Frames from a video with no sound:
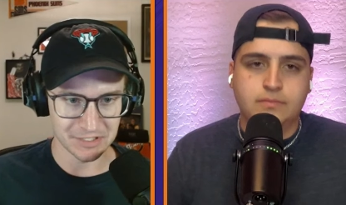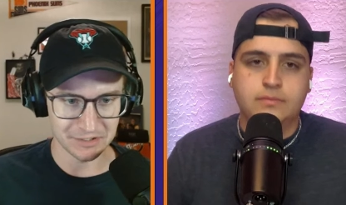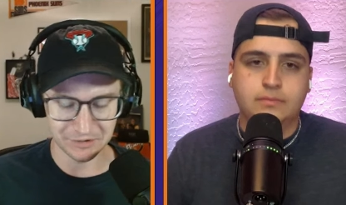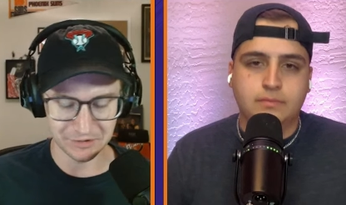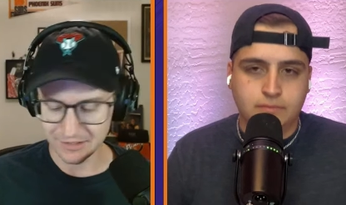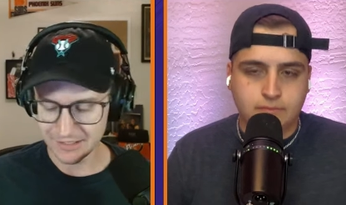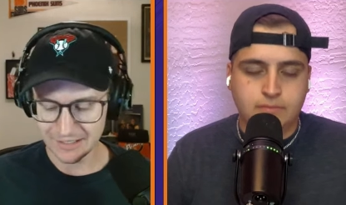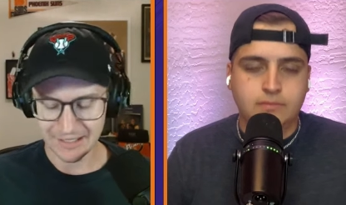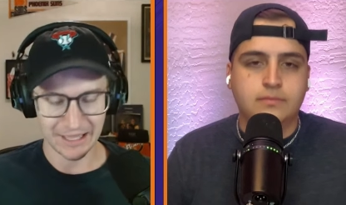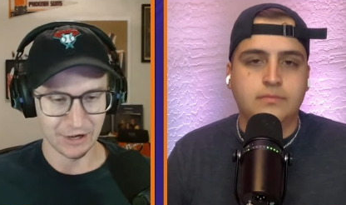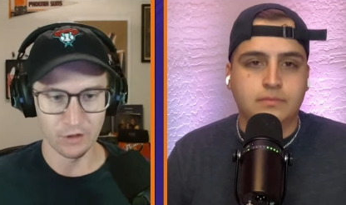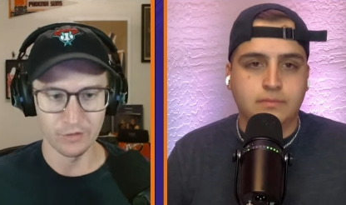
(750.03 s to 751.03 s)
Speaker 1: deal
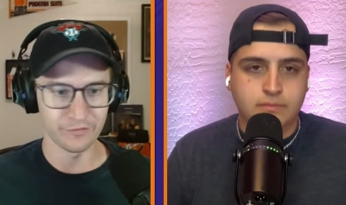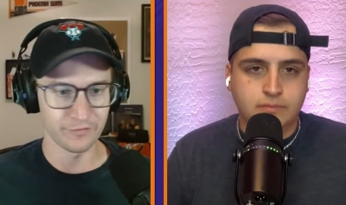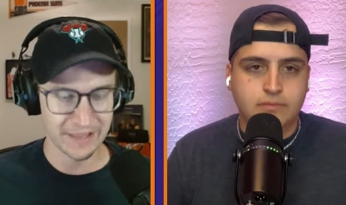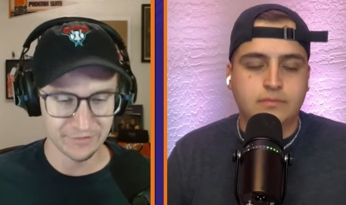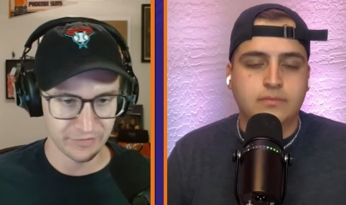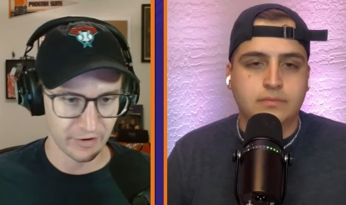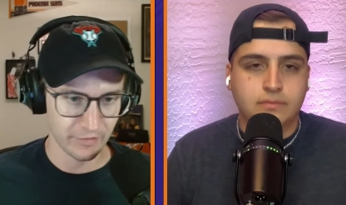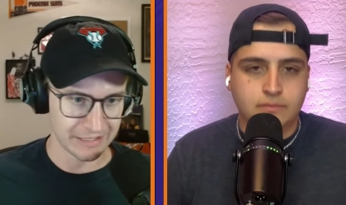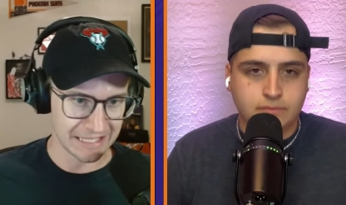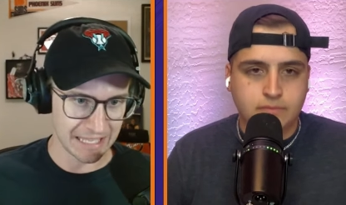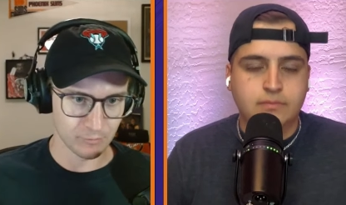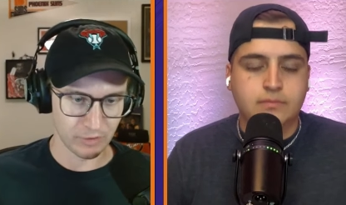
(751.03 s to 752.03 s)
and all the fanfare
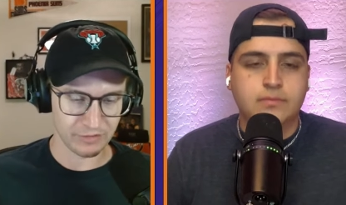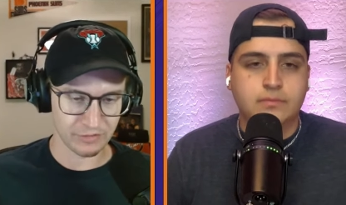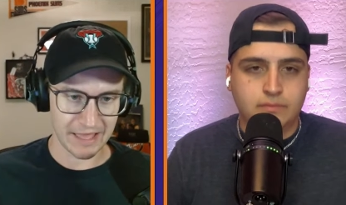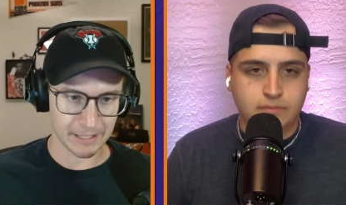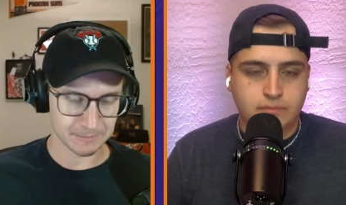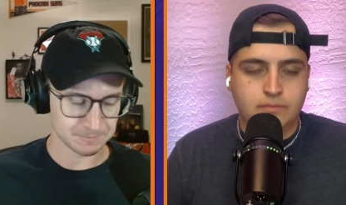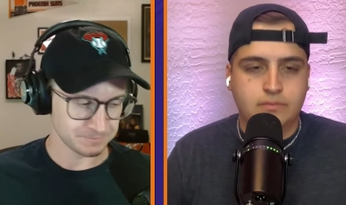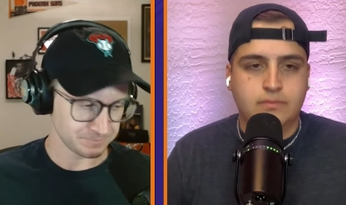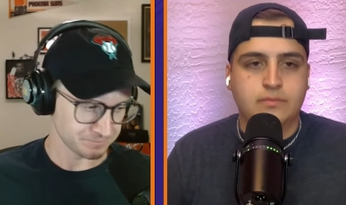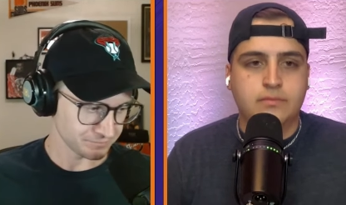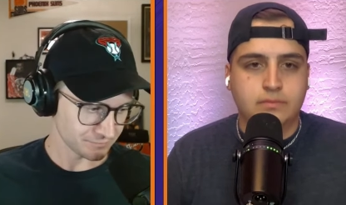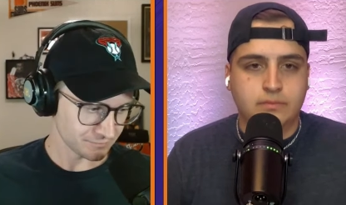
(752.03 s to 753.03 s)
that came with that.
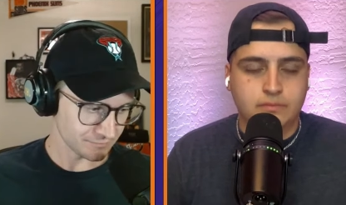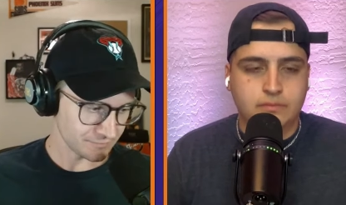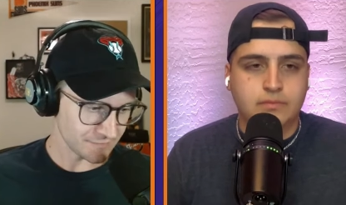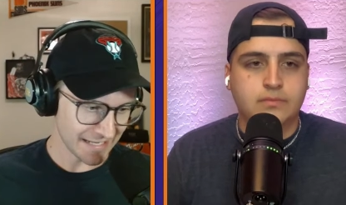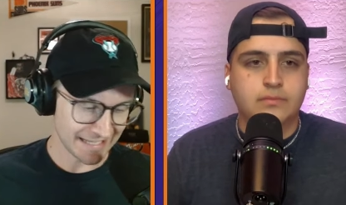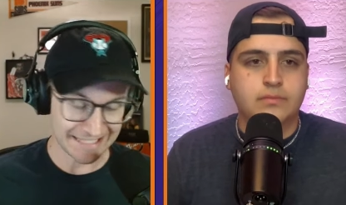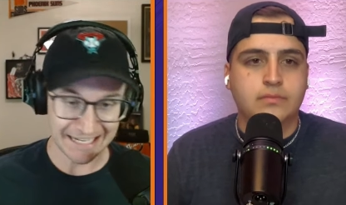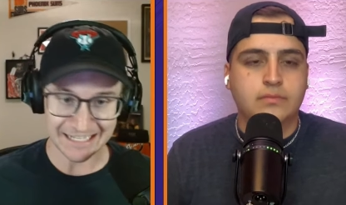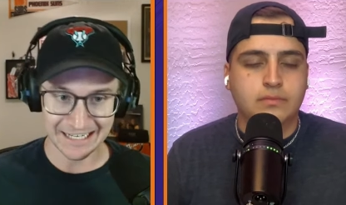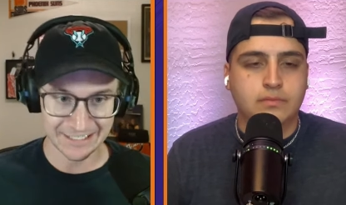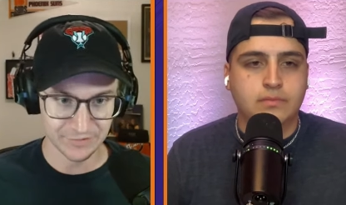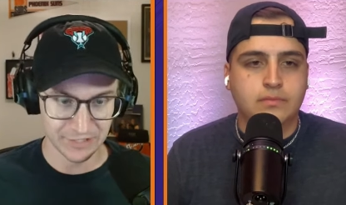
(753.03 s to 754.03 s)
And that
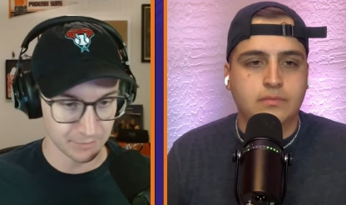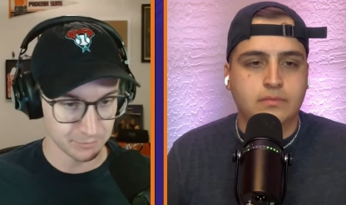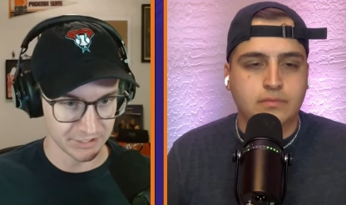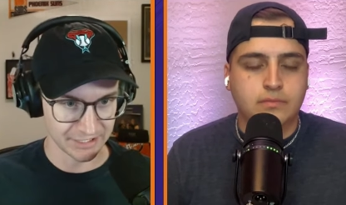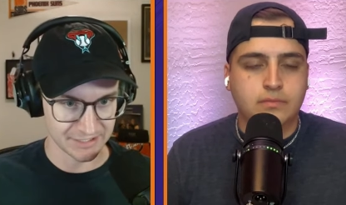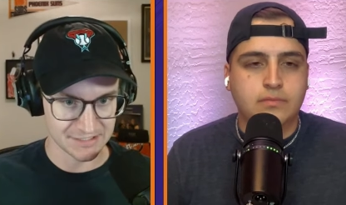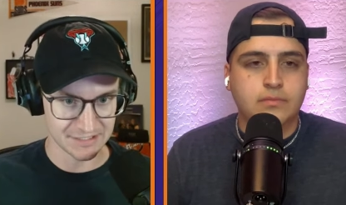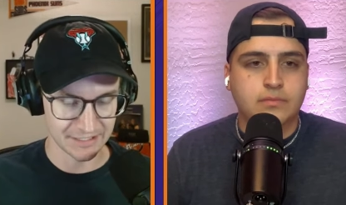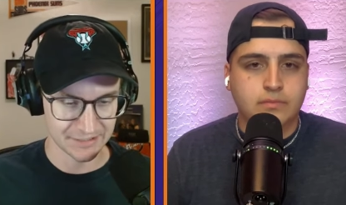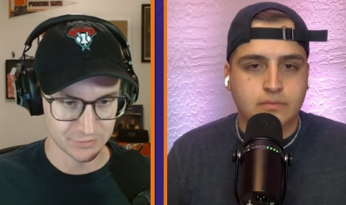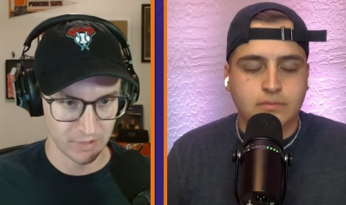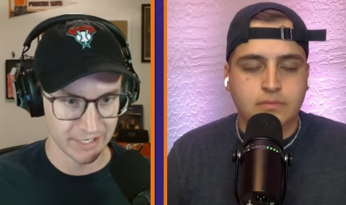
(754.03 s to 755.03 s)
kind of complicates
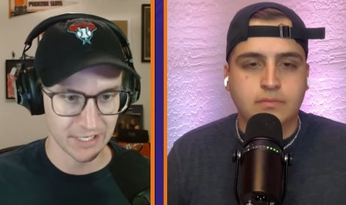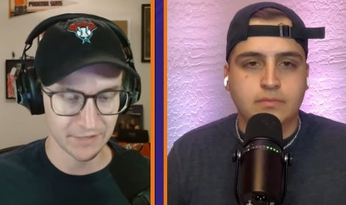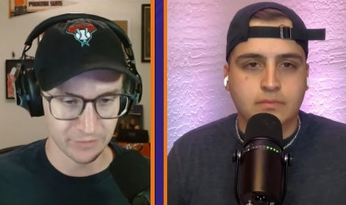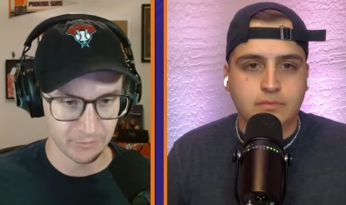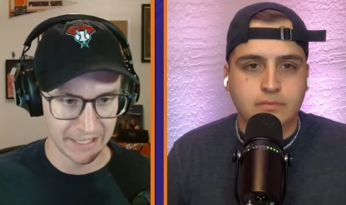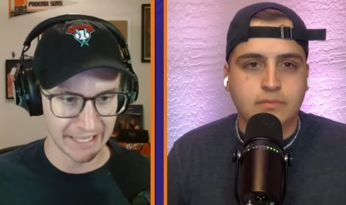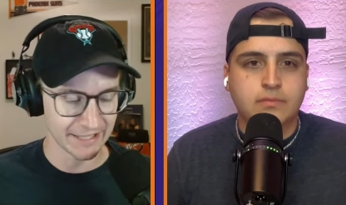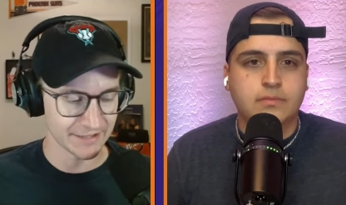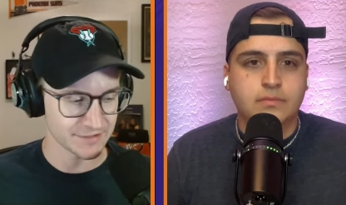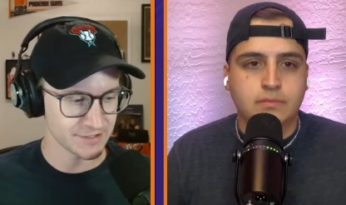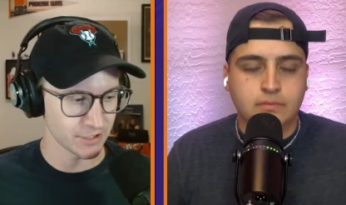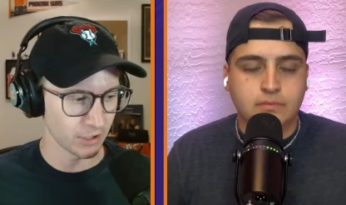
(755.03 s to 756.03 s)
things right off the bat.
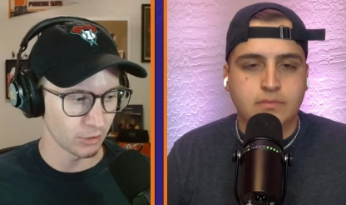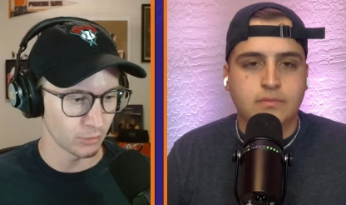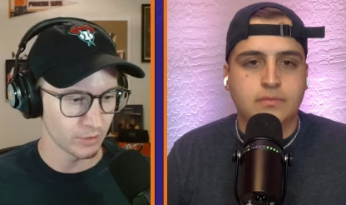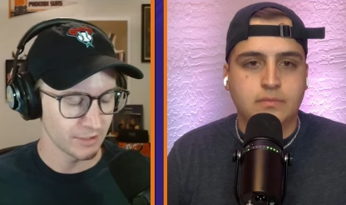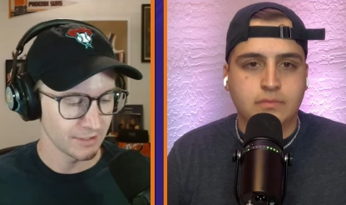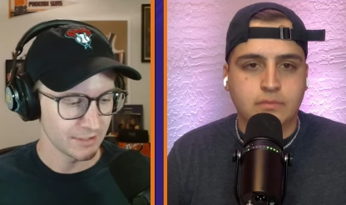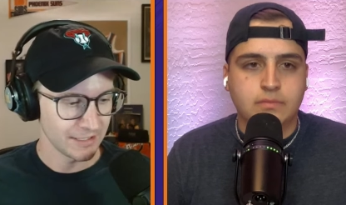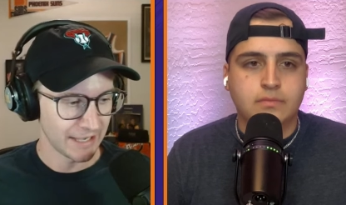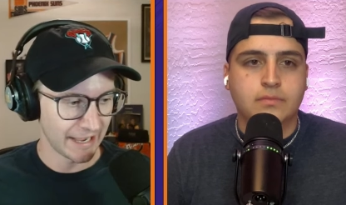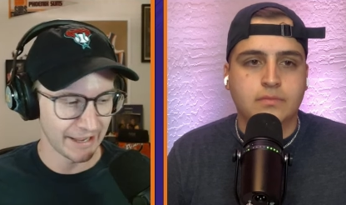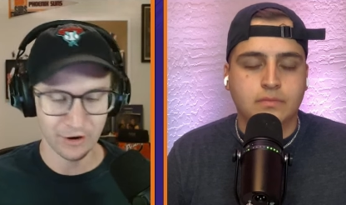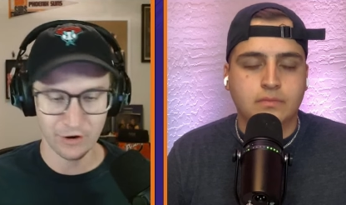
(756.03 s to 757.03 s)
So
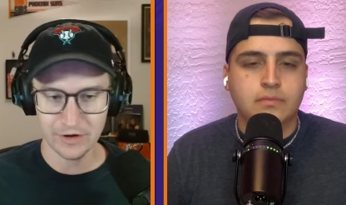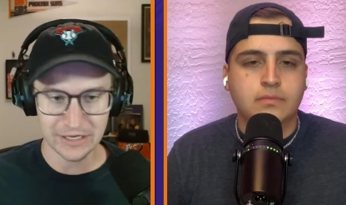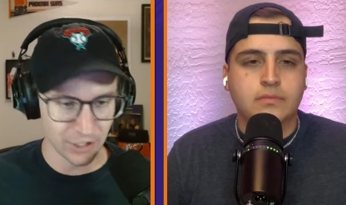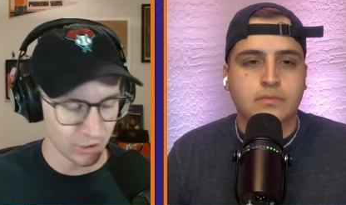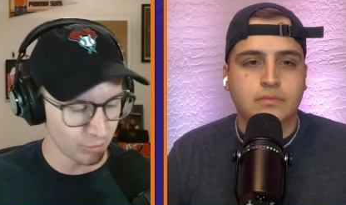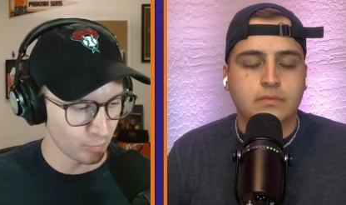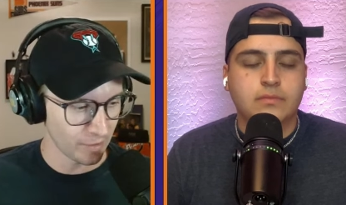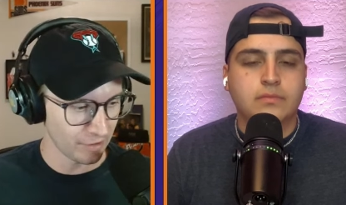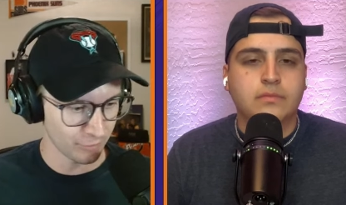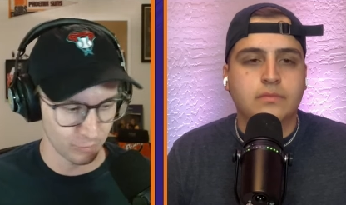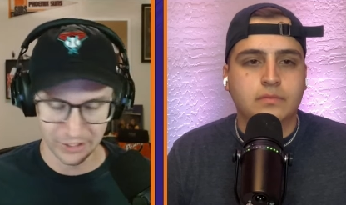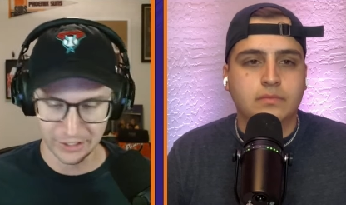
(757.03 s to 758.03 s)
I already know
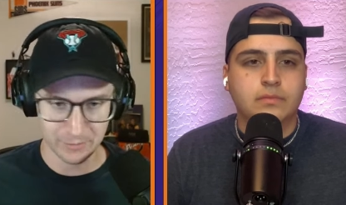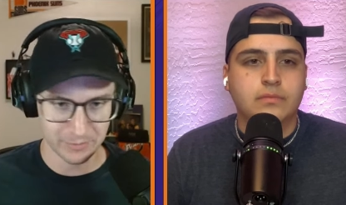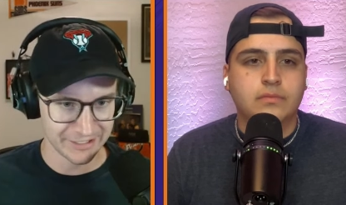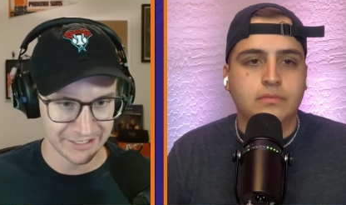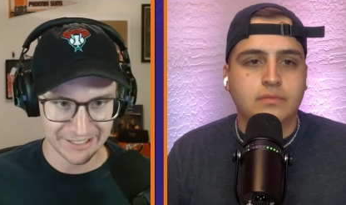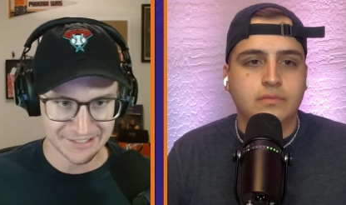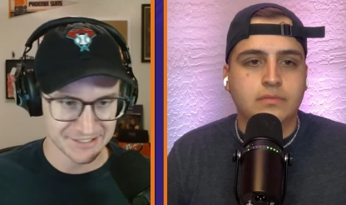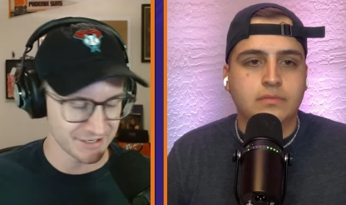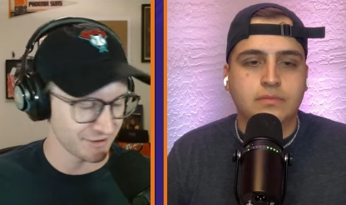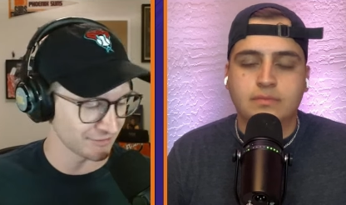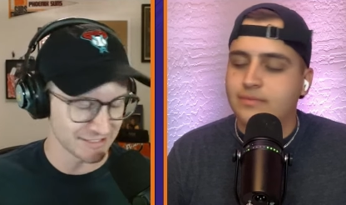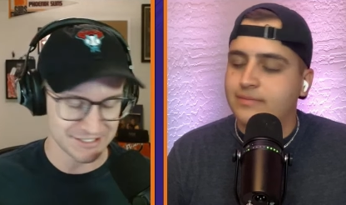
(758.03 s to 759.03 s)
where we're going to butt heads
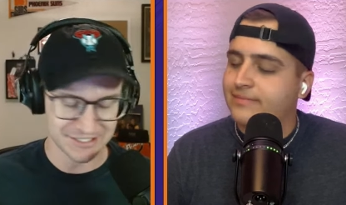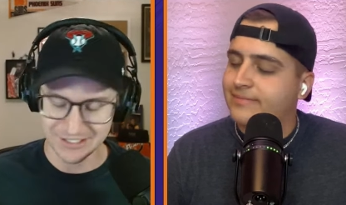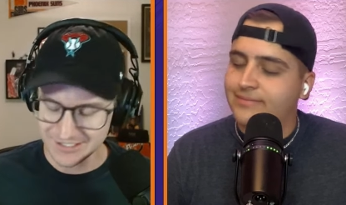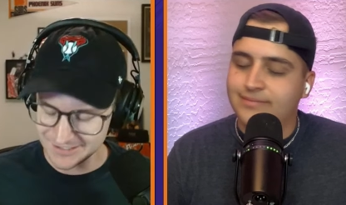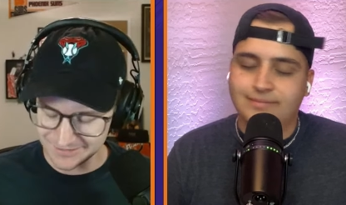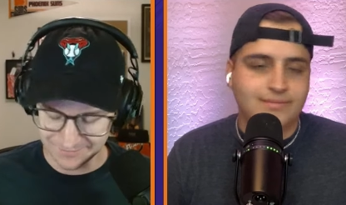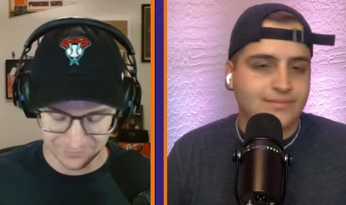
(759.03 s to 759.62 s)
here. Let's just